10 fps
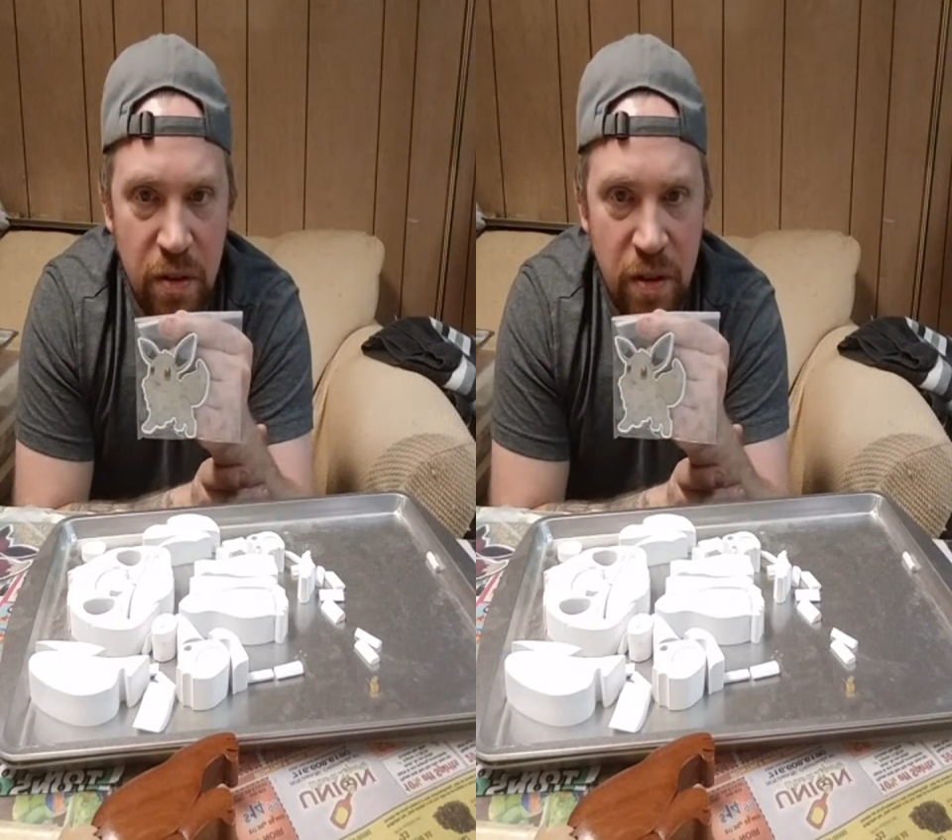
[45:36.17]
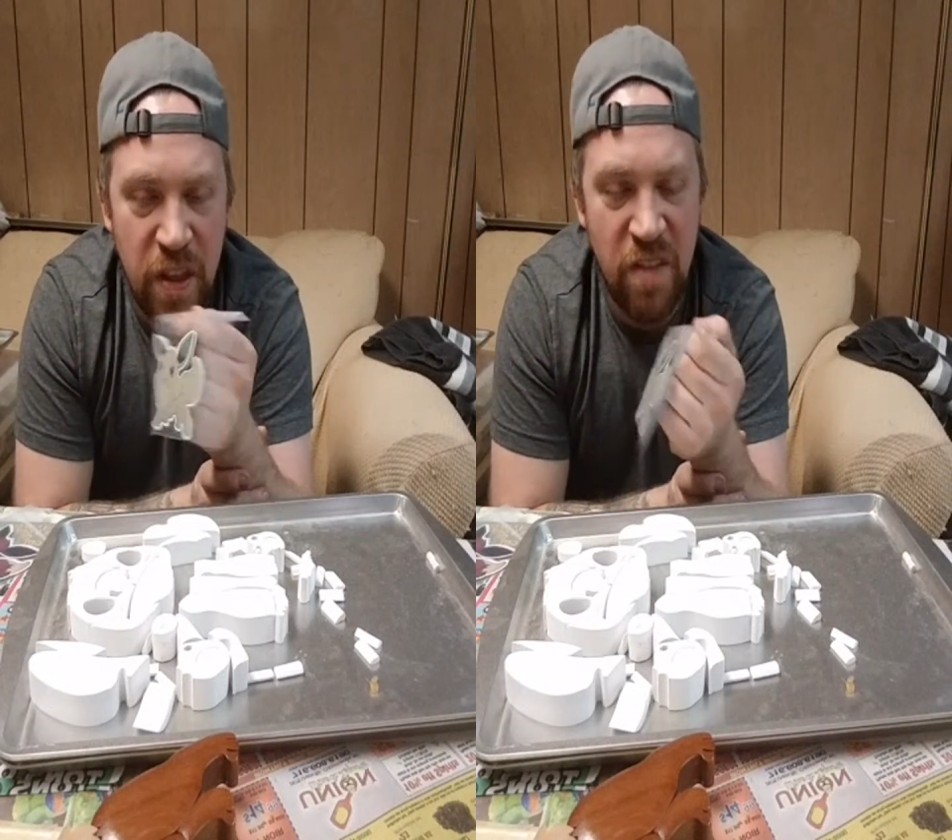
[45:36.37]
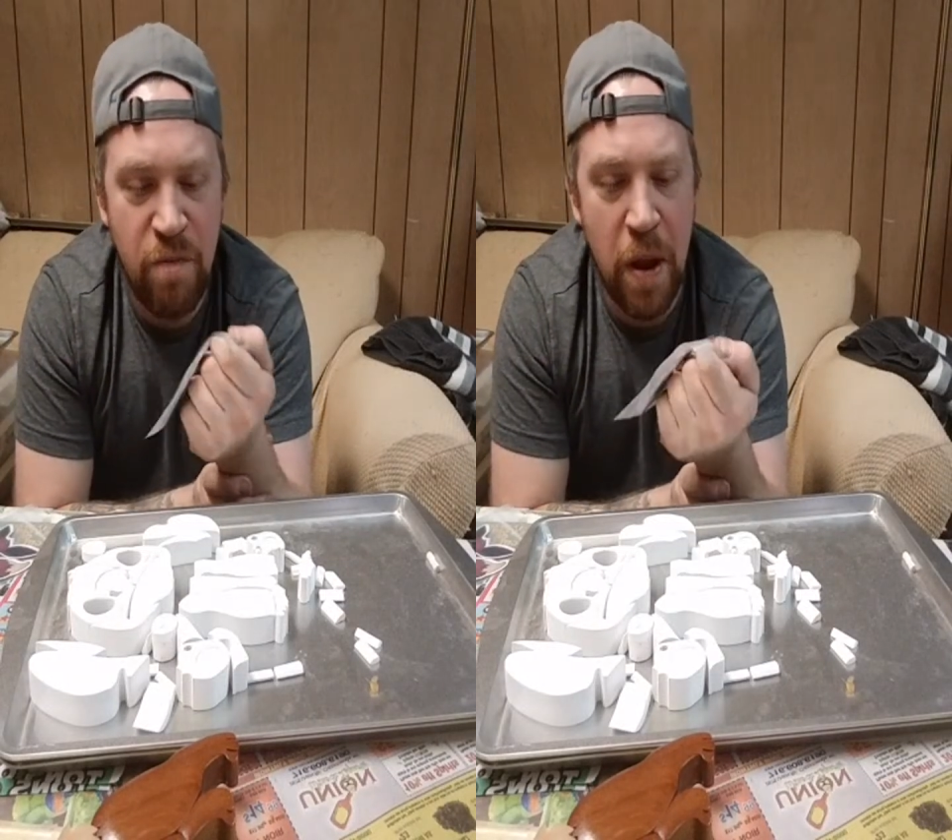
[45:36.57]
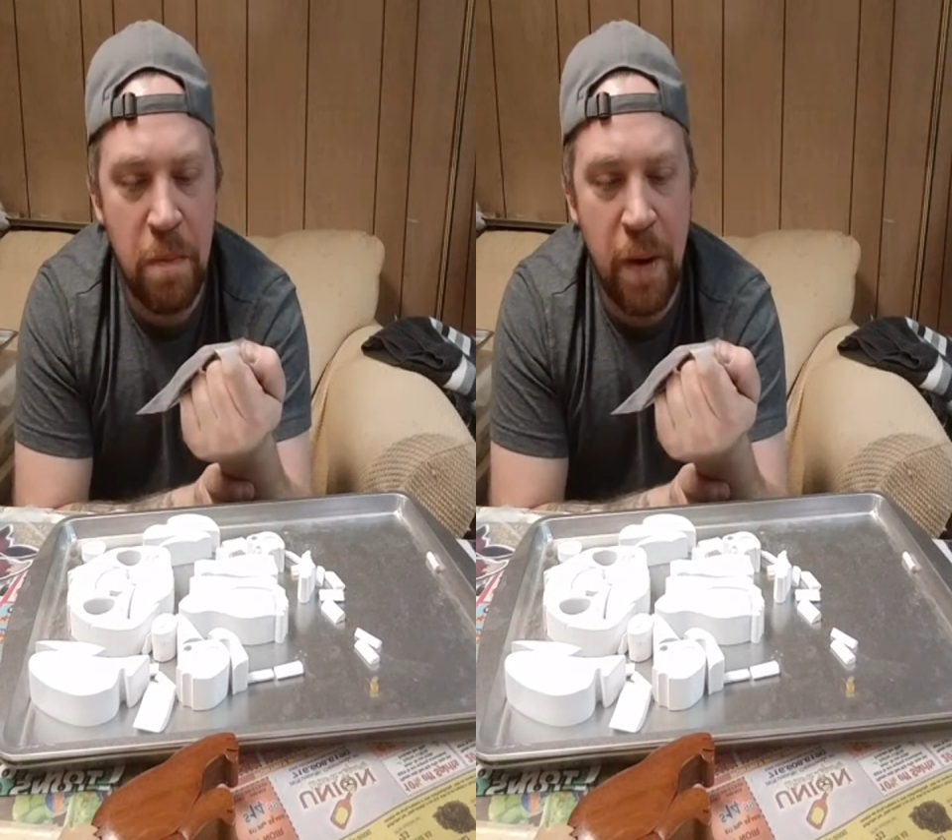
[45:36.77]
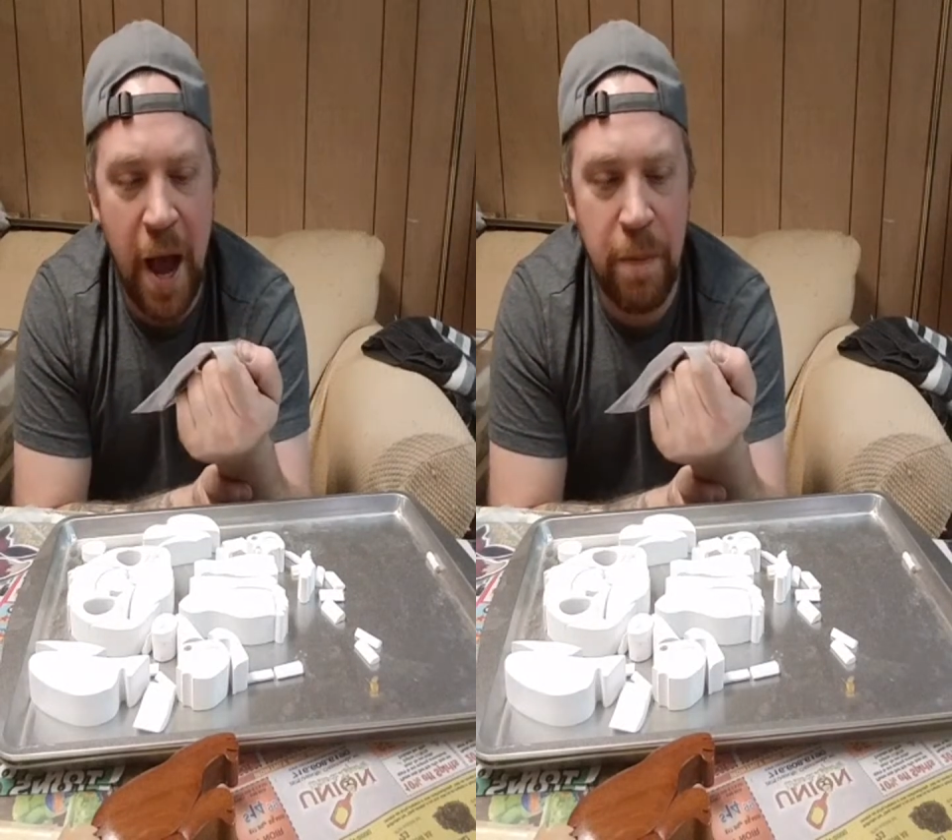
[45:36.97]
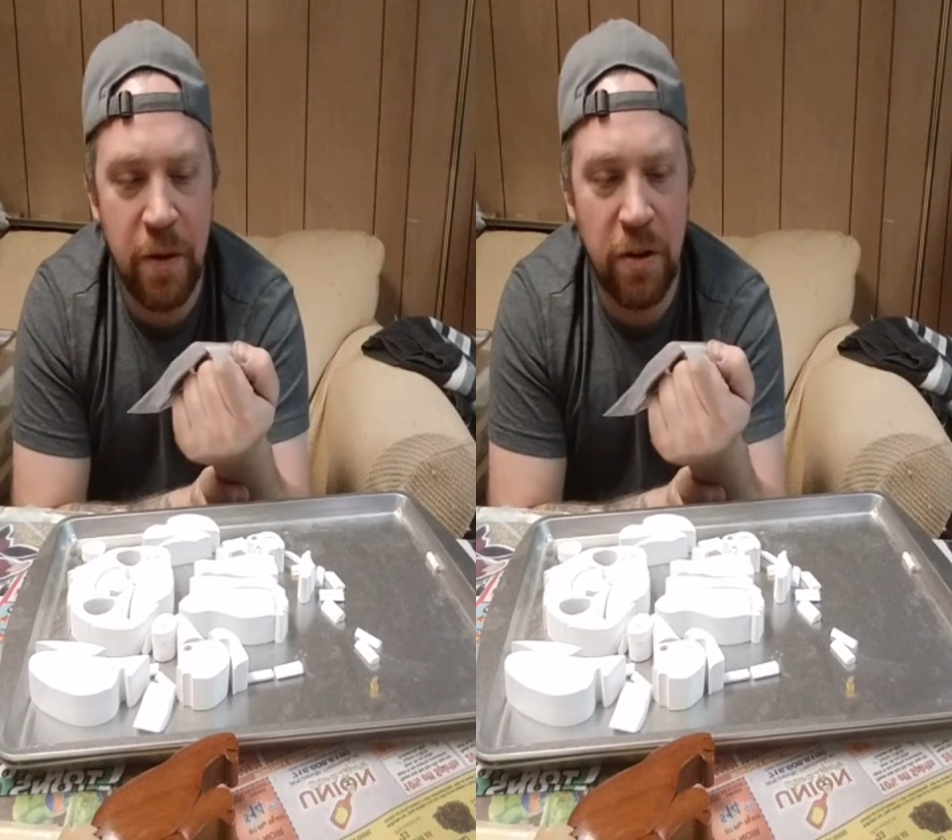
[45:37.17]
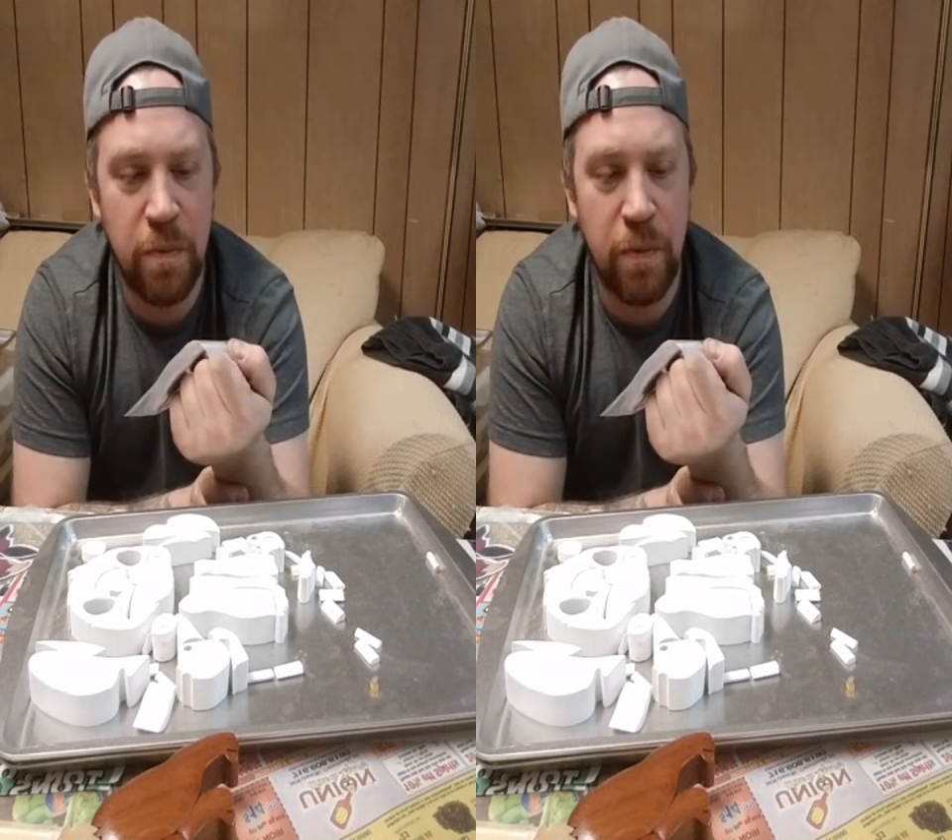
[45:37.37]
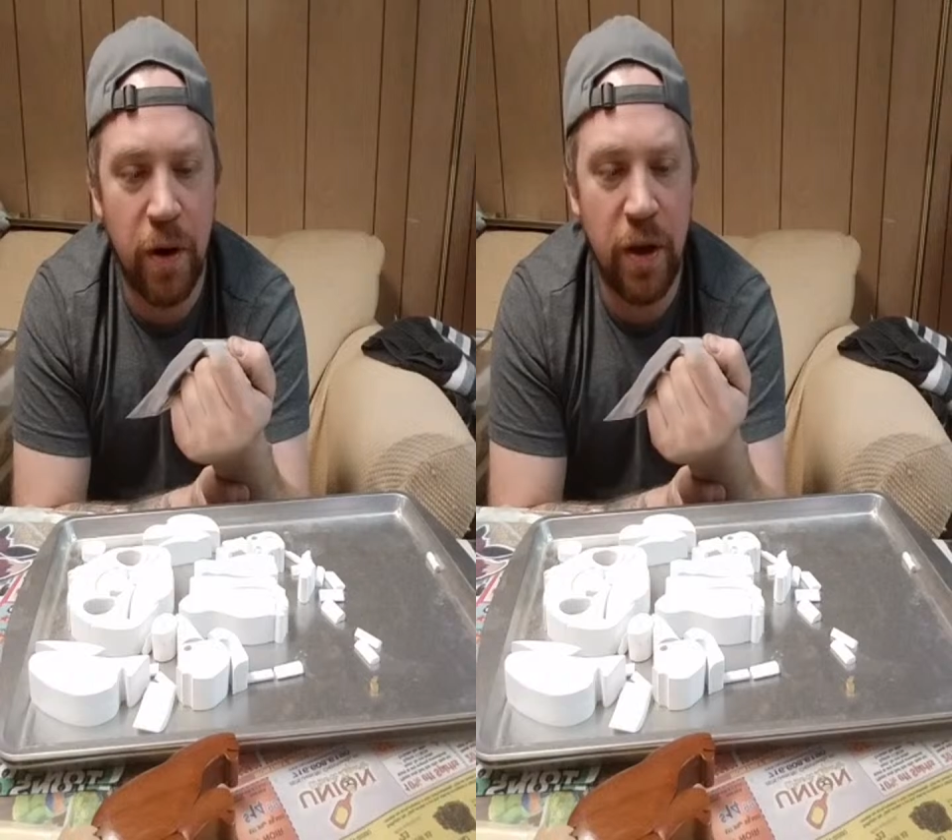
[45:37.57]
They've been popular,
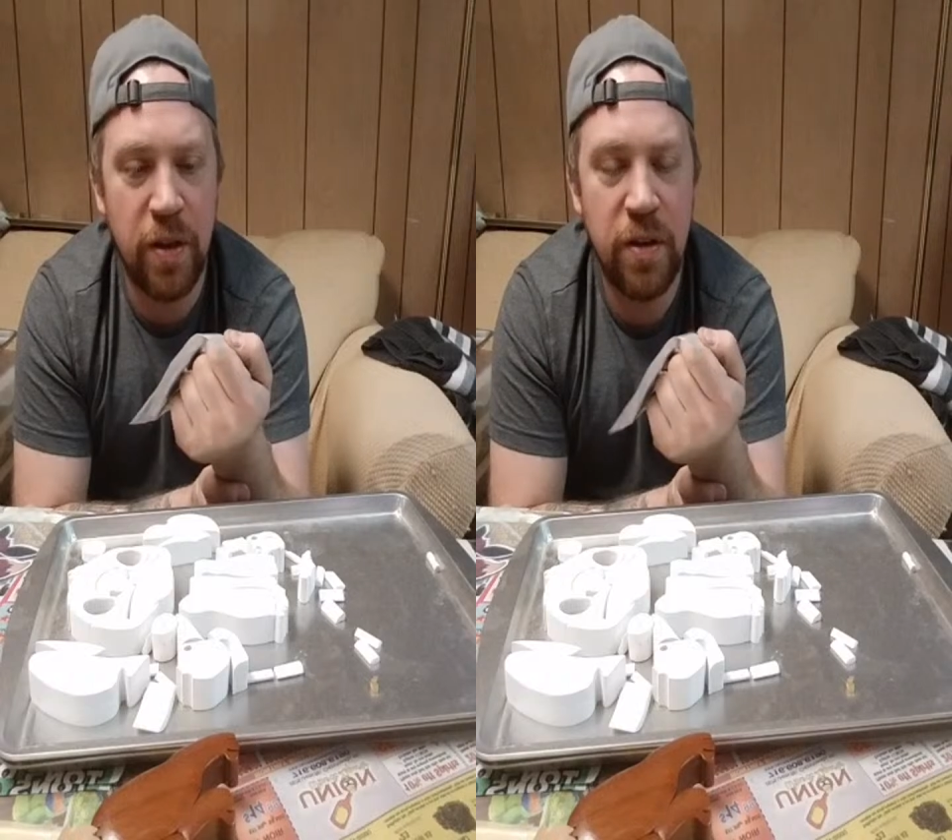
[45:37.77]
but